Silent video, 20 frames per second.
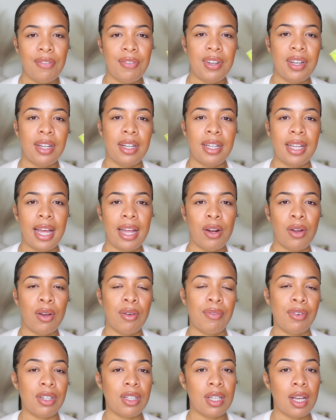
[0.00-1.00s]
feel that
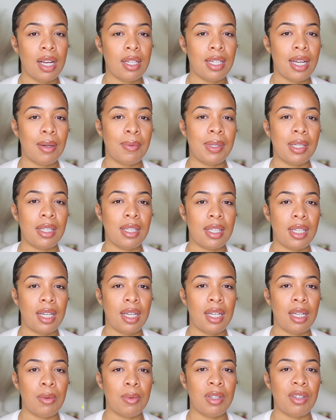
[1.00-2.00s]
on first contact with the
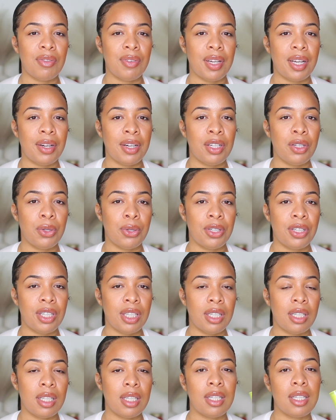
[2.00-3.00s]
skin, it was very
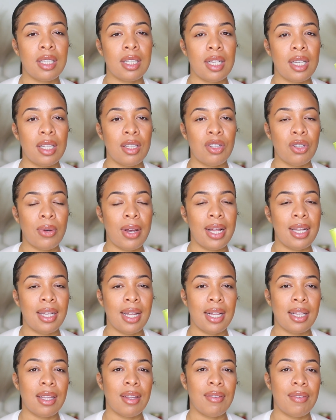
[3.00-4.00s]
nourishing to the skin, so I
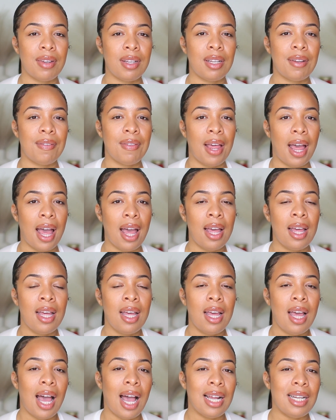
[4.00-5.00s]
like the feel of that.
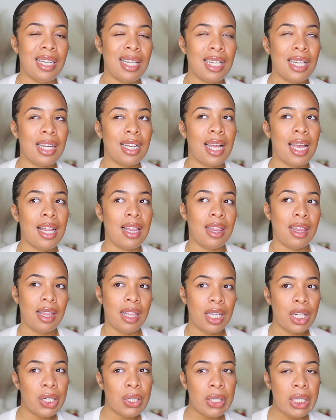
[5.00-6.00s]
I did get a
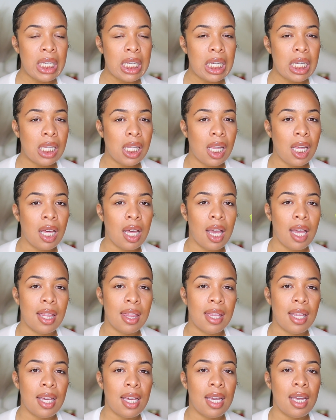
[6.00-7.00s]
little tingling,
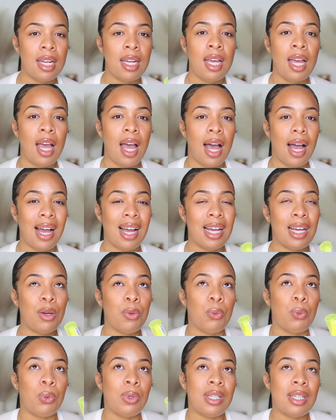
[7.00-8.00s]
and then I
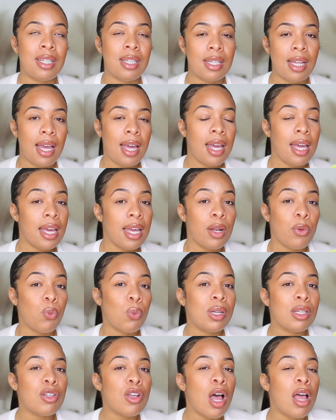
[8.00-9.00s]
would say it
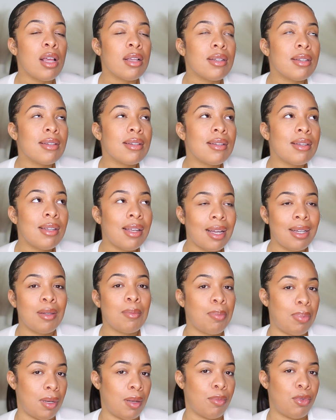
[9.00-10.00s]
was a
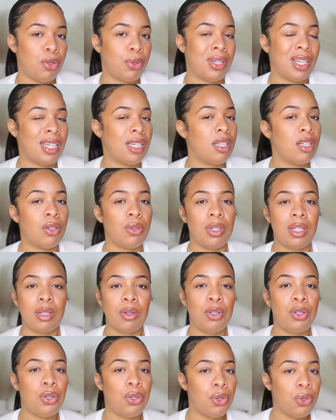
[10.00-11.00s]
slight plump to it. I didn't notice
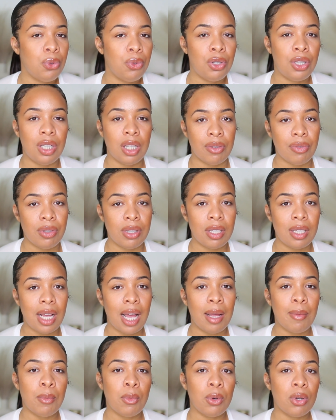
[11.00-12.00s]
a huge difference.
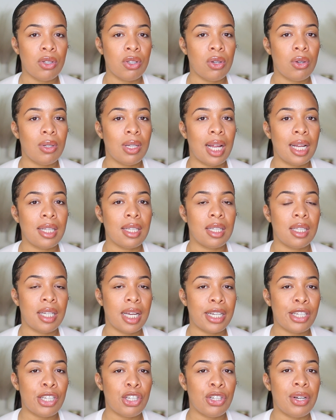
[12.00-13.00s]
I more so liked the
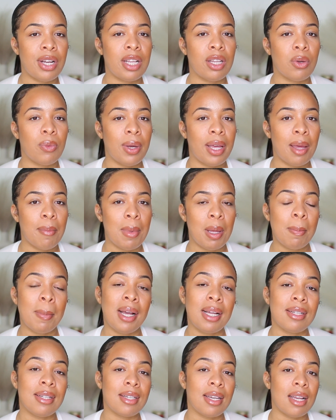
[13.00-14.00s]
texture and the way it made
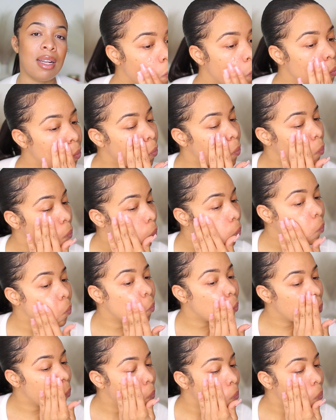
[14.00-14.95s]
my skin feel.